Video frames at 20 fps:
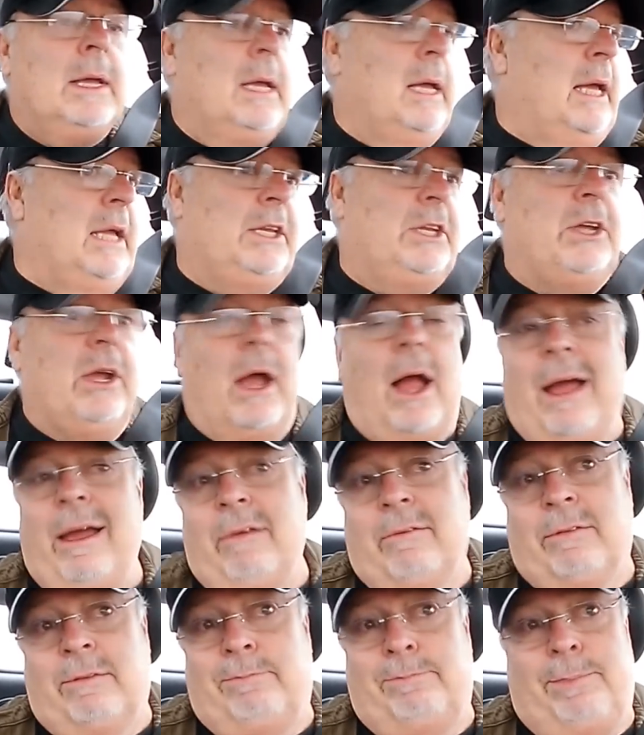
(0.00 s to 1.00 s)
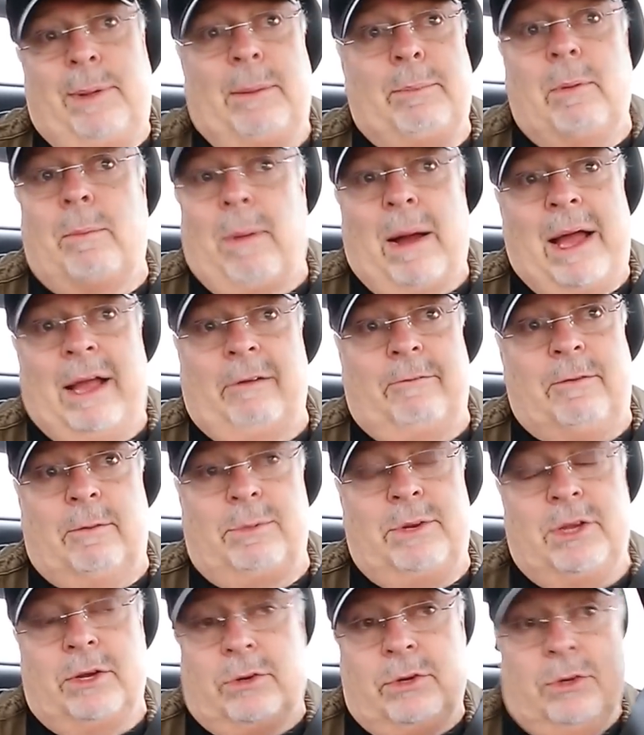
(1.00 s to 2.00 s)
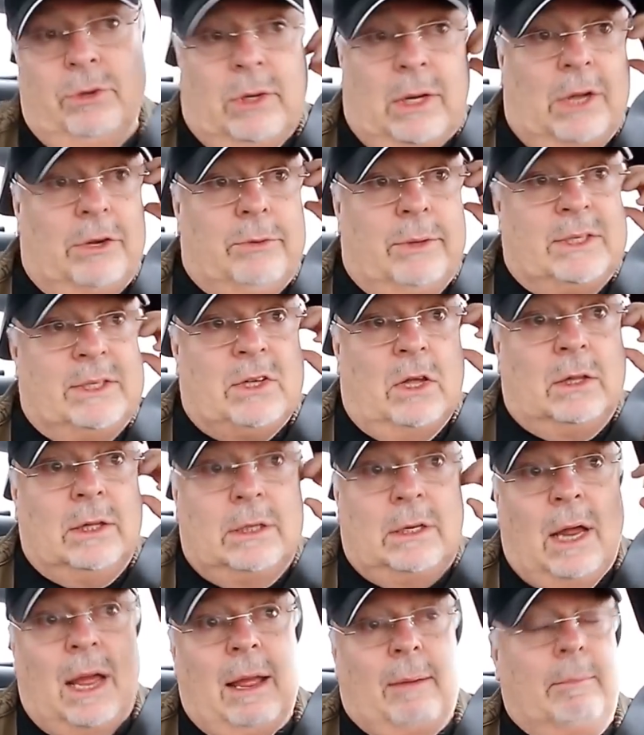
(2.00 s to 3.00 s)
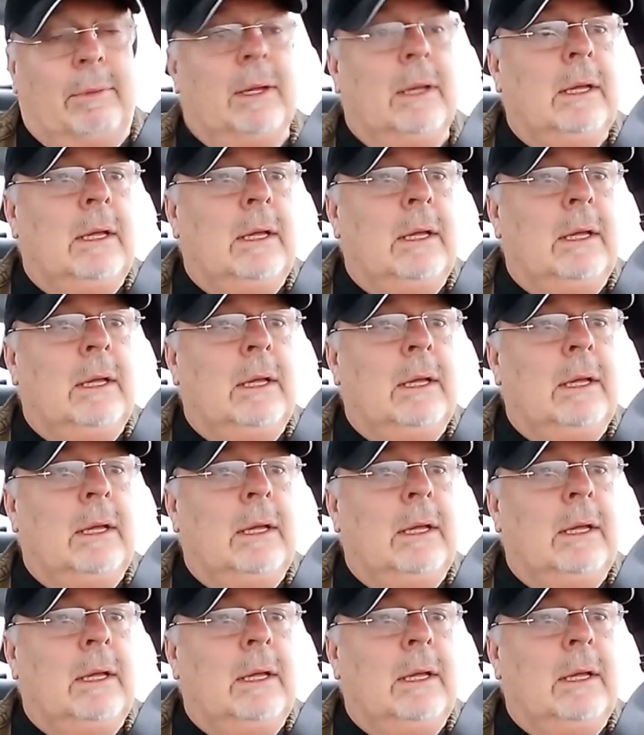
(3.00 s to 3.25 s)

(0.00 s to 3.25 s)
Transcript: And I have people buying from tier 2 countries all the time.